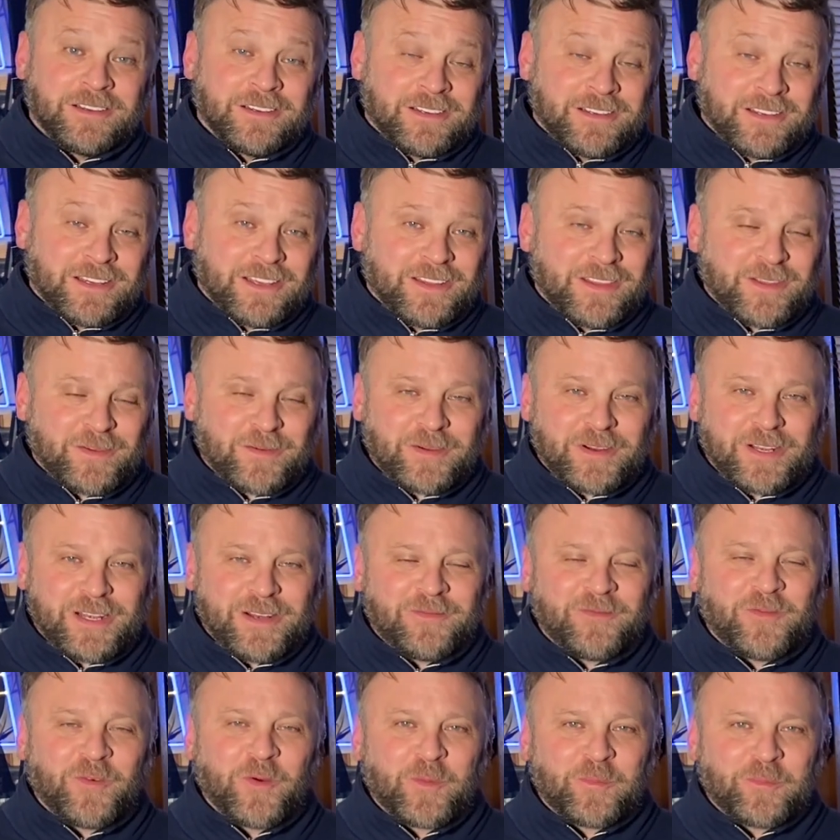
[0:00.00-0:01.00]
I think we're going to
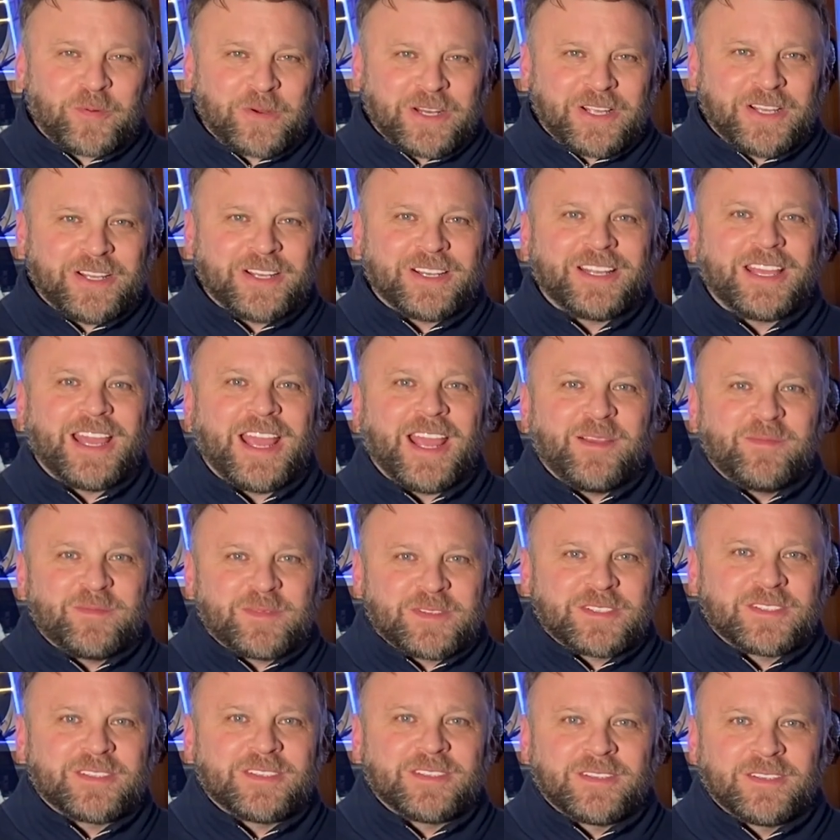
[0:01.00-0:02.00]
have 4 pretty good
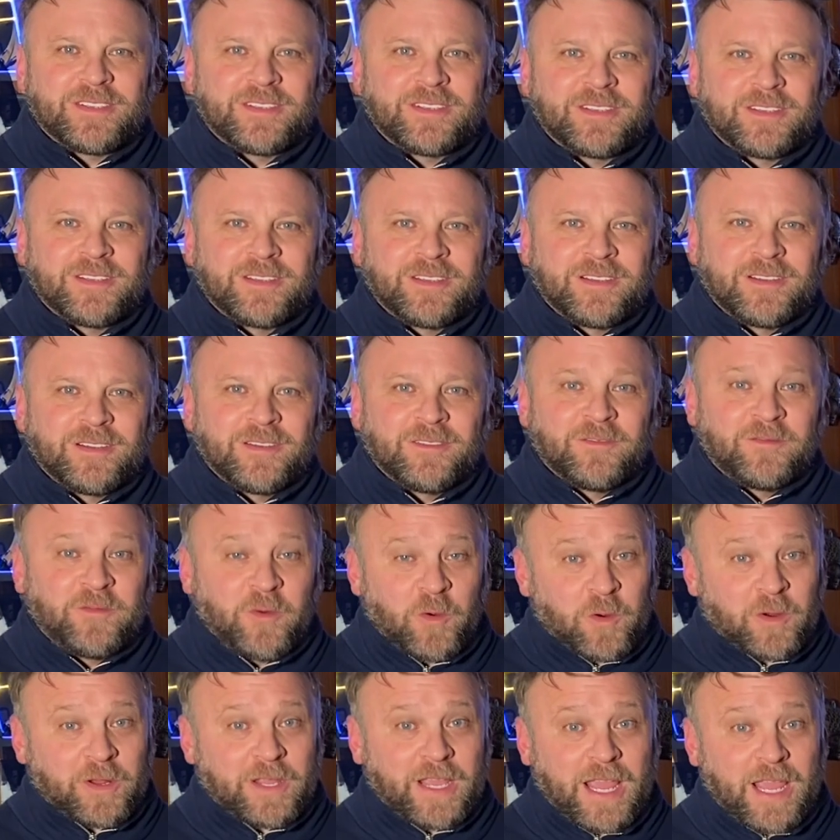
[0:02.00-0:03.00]
games.
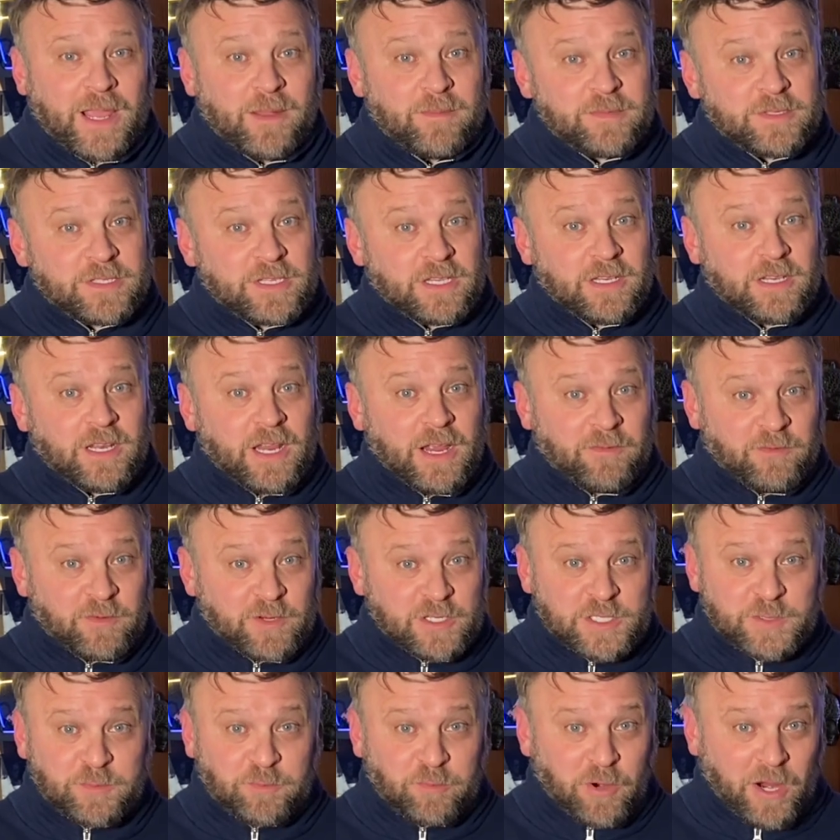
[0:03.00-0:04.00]
4 games that every
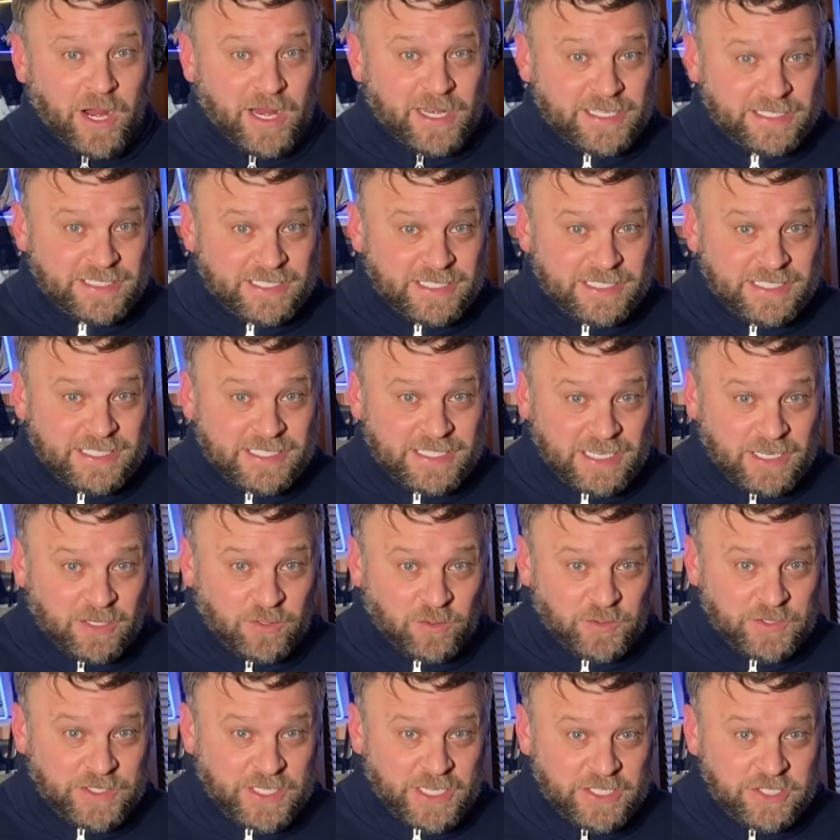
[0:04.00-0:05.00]
spread is in
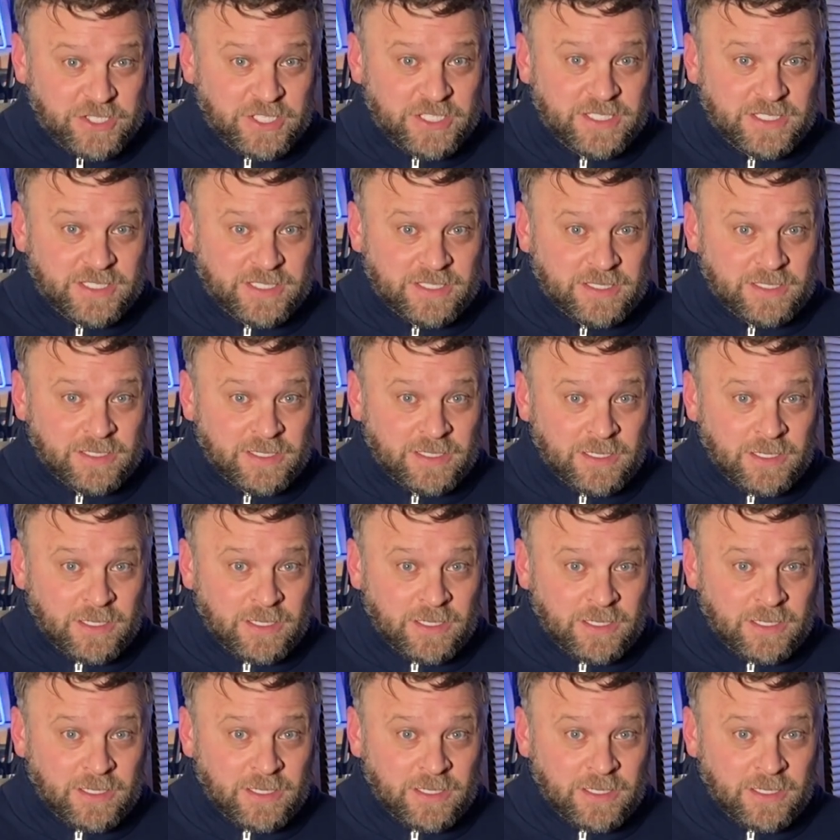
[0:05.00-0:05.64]
single digits.